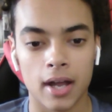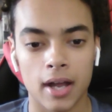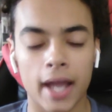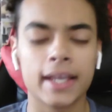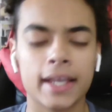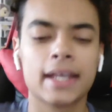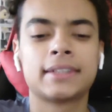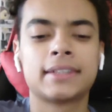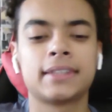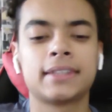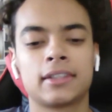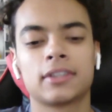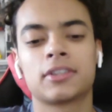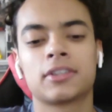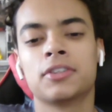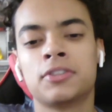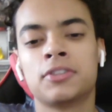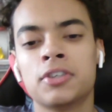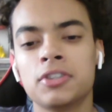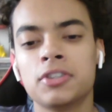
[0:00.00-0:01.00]
I guess, like, the
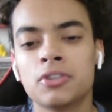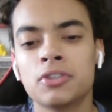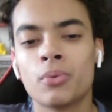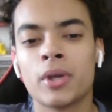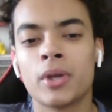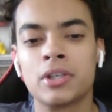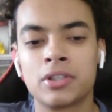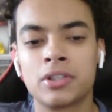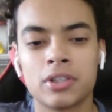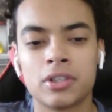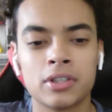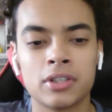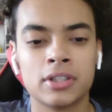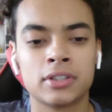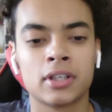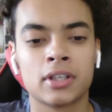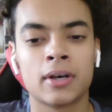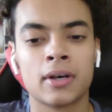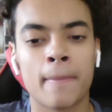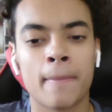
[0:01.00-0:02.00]
continuation
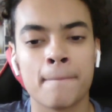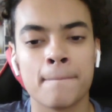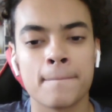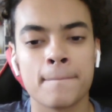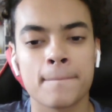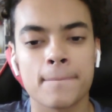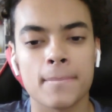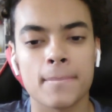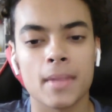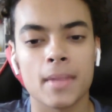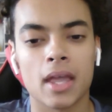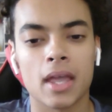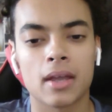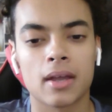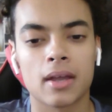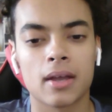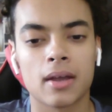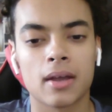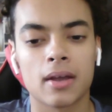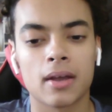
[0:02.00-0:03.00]
is,
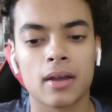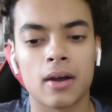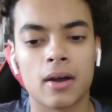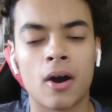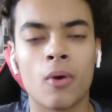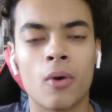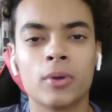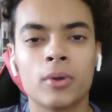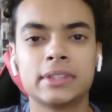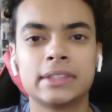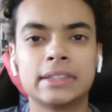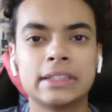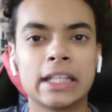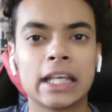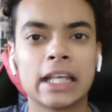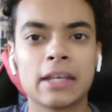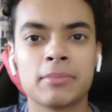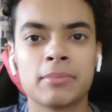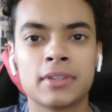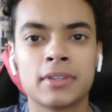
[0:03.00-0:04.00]
what's his
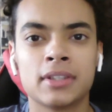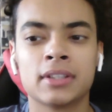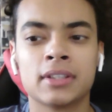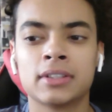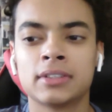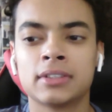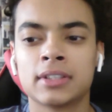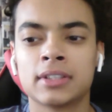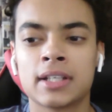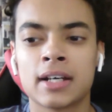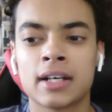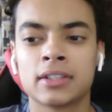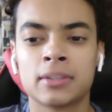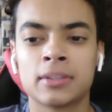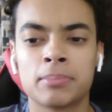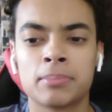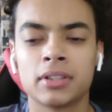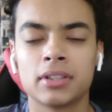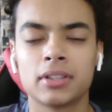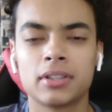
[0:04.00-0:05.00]
name?
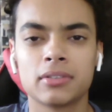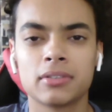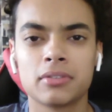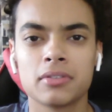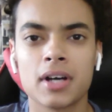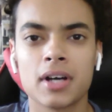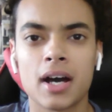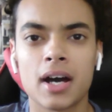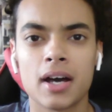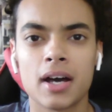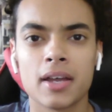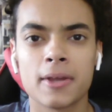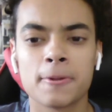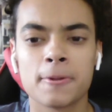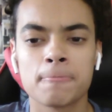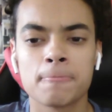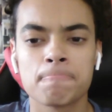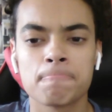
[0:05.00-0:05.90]
The political guy?